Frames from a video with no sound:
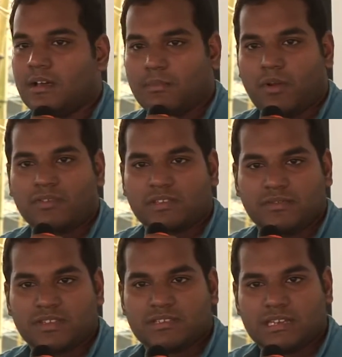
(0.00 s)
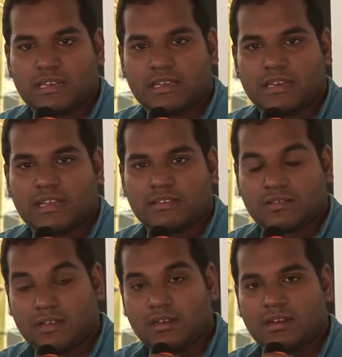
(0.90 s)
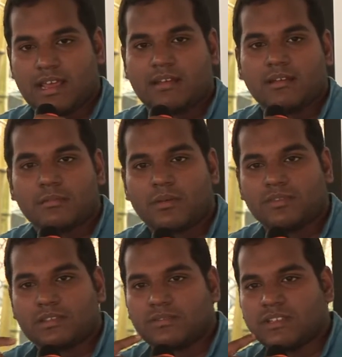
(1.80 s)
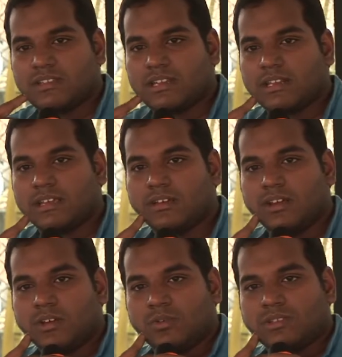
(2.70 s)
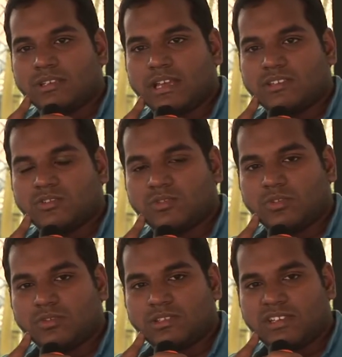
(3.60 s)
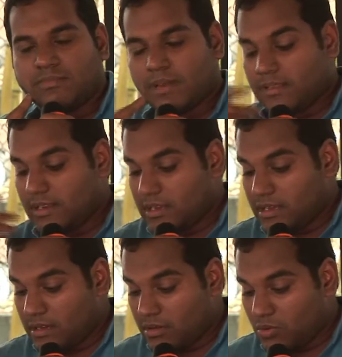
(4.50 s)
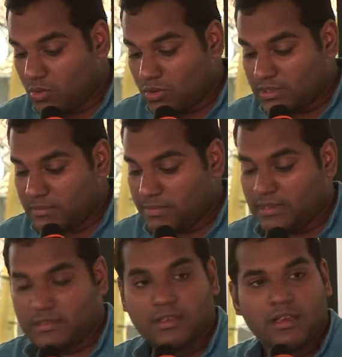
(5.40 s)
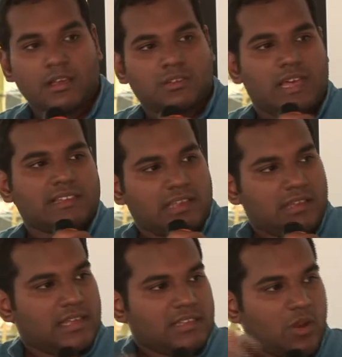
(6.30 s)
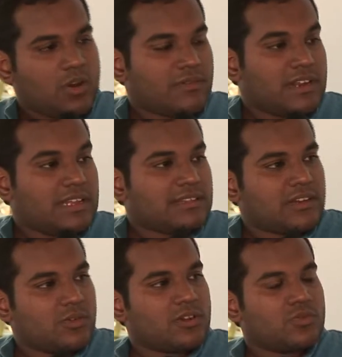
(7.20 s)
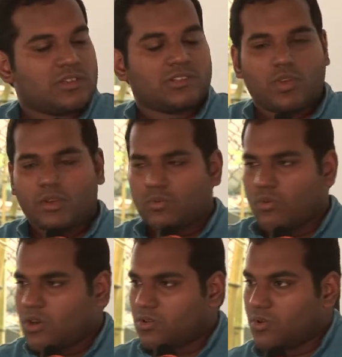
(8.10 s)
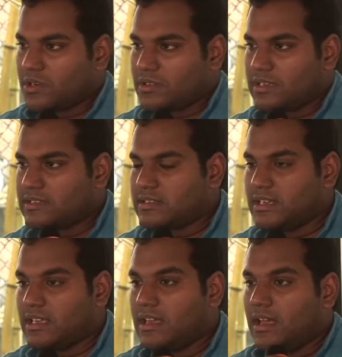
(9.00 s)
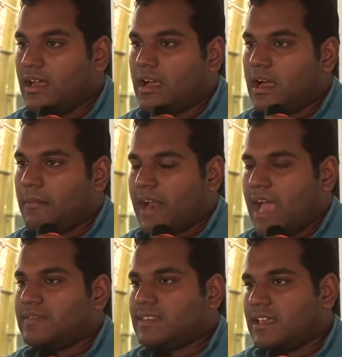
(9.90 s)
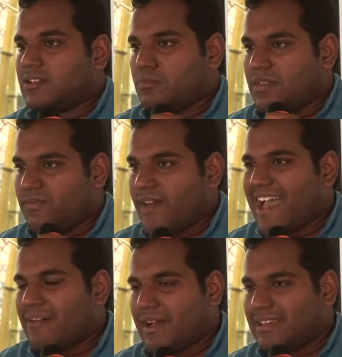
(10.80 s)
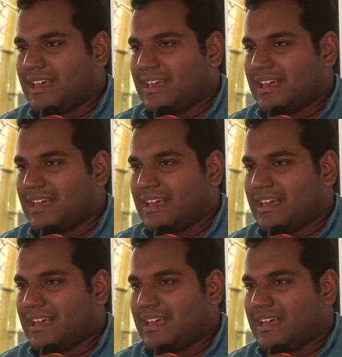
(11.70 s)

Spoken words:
Professor of Engineering attached, retired Professor of Engineering, who was attached to the University of Peradeniya, who wrote that piece. So there's a lot of reading that you can do. So I don't want to go into the history. But I think, to be fair by the